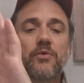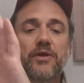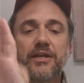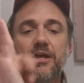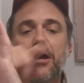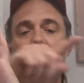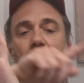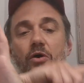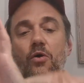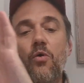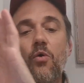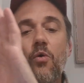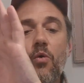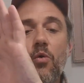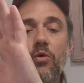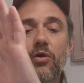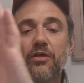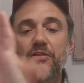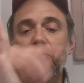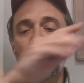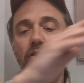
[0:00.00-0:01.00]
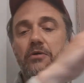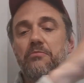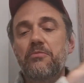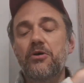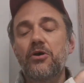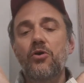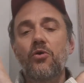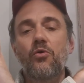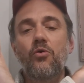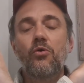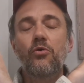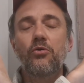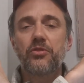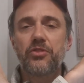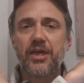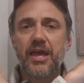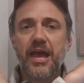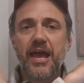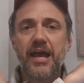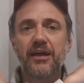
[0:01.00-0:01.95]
we know that all of them, all of the